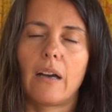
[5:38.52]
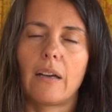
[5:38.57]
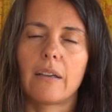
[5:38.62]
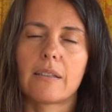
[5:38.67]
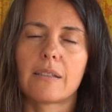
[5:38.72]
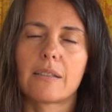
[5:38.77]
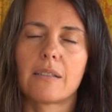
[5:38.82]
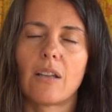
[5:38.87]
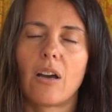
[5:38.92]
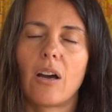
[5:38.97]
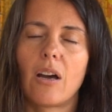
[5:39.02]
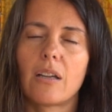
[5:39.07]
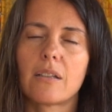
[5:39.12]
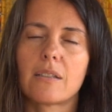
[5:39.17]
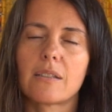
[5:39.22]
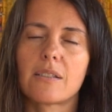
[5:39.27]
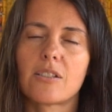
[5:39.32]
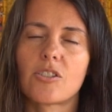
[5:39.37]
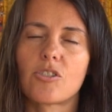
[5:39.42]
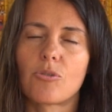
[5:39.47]
It's not
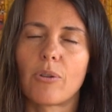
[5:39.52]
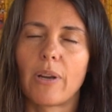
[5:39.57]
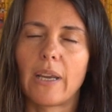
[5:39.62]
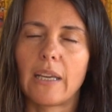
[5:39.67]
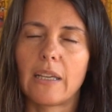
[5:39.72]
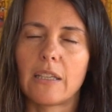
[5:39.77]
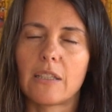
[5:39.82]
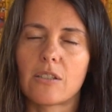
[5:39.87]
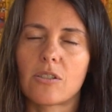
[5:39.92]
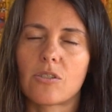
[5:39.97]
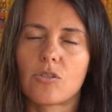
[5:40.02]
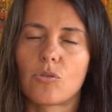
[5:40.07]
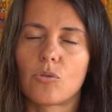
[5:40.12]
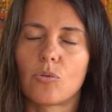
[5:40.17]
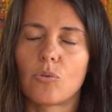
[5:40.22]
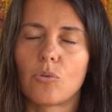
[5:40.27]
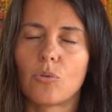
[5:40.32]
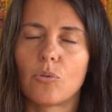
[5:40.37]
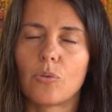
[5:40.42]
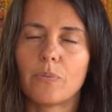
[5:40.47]
strange
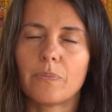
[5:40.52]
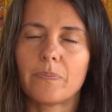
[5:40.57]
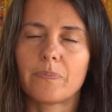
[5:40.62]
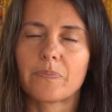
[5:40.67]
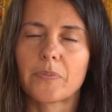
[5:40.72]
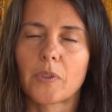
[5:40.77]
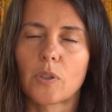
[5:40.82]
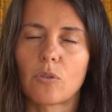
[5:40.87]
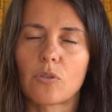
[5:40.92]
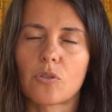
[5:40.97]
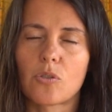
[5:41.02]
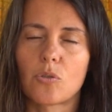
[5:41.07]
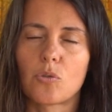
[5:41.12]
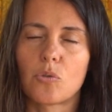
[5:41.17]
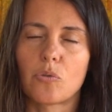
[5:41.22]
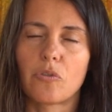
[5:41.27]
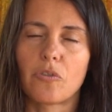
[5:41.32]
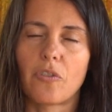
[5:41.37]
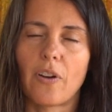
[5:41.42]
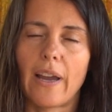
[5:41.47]
to also
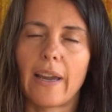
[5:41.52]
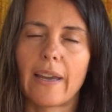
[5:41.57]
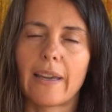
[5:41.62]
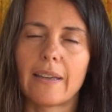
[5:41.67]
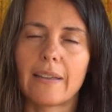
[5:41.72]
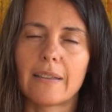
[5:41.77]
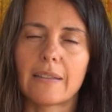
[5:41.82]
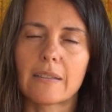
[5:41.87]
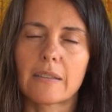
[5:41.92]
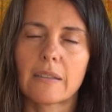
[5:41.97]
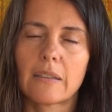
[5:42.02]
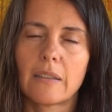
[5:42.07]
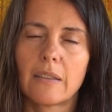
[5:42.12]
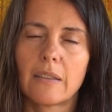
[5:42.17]
to find